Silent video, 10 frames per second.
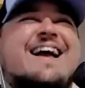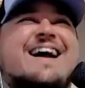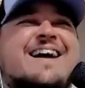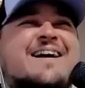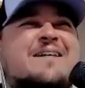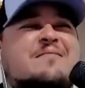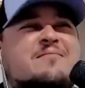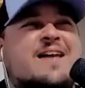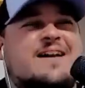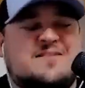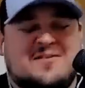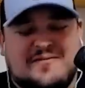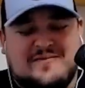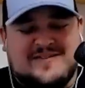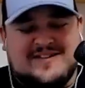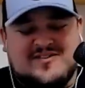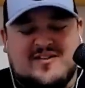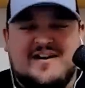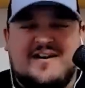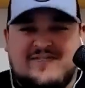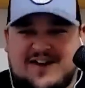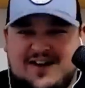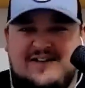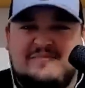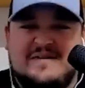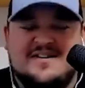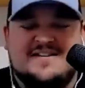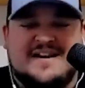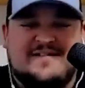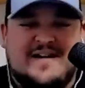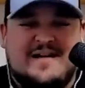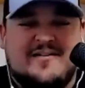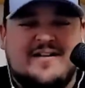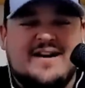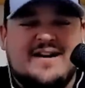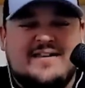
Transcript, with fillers: Yeah. So just starting off, kind of, you mentioned Tecnifibre.